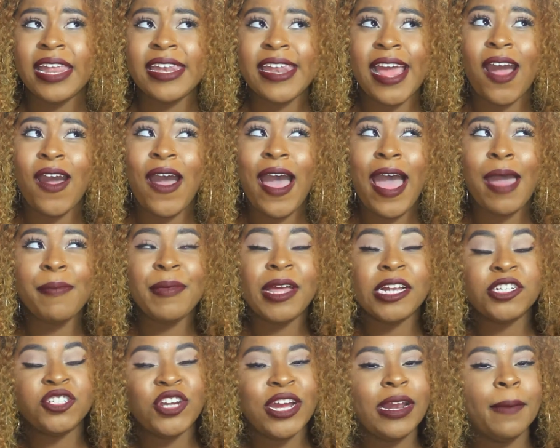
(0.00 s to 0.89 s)
Now, I'm
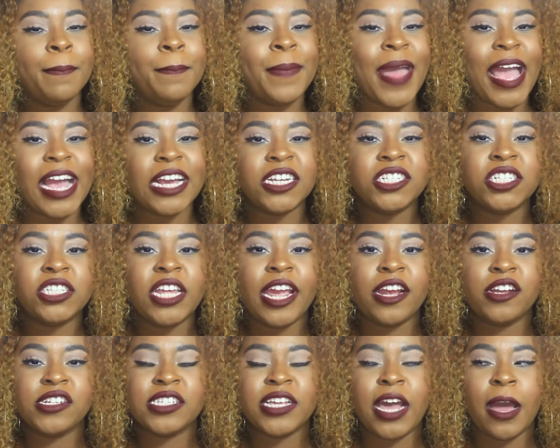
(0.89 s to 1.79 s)
not trying to bash the
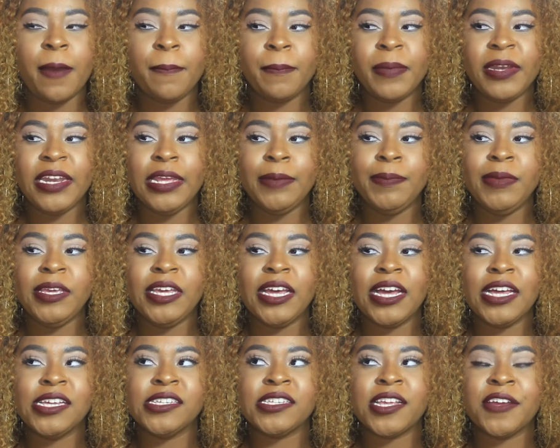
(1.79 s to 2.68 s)
hair's company
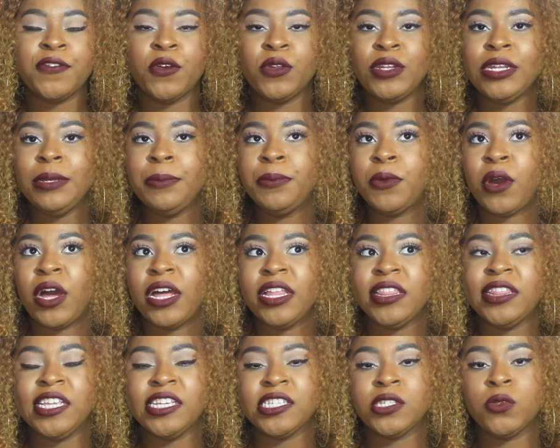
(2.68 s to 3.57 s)
because I've only
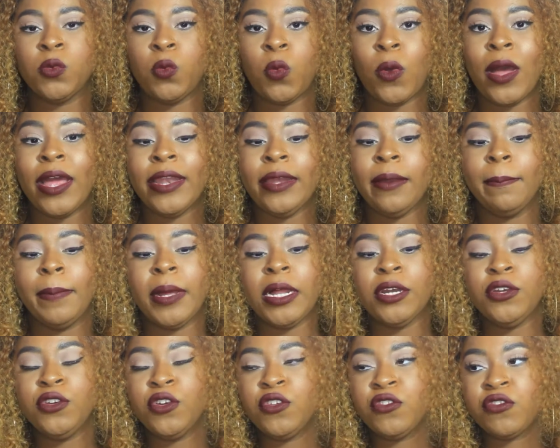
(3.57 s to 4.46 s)
bought this 1
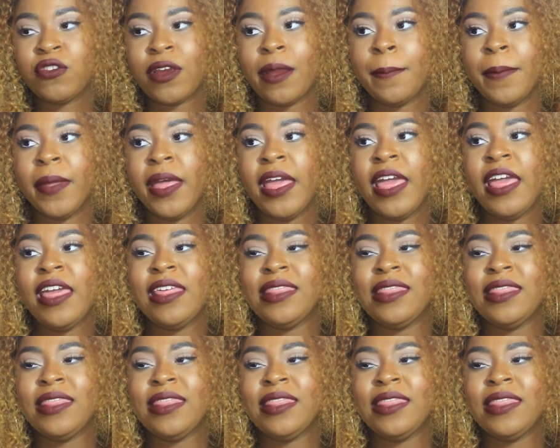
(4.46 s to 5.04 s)
bundle from